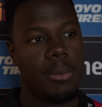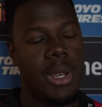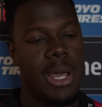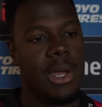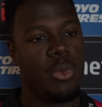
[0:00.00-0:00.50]

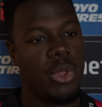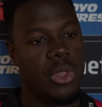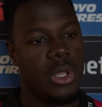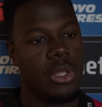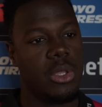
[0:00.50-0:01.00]
plan
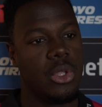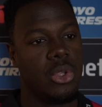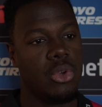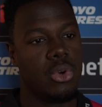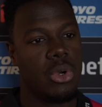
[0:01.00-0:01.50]
within
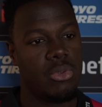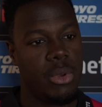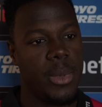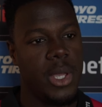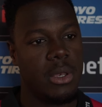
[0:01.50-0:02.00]
your
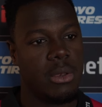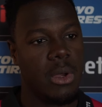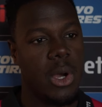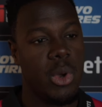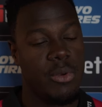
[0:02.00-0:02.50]
remit.
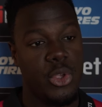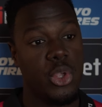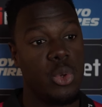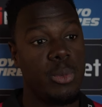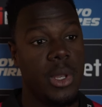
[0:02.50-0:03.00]
However
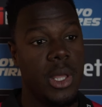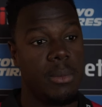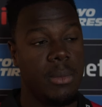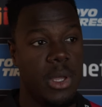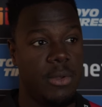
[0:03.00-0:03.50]
you play
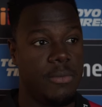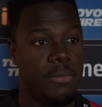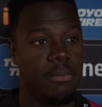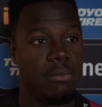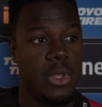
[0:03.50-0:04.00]
him,
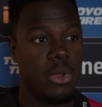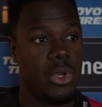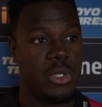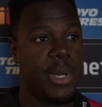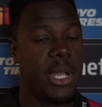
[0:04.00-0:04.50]
if you
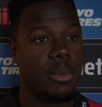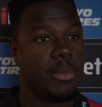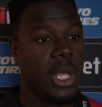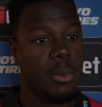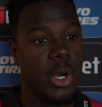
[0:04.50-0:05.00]
know it's better to
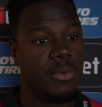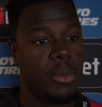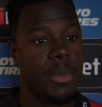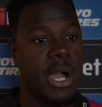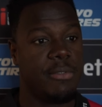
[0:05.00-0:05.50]
play him off
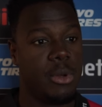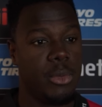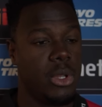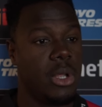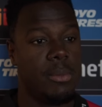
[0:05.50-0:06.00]
the back foot,
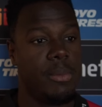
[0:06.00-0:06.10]
but you're not the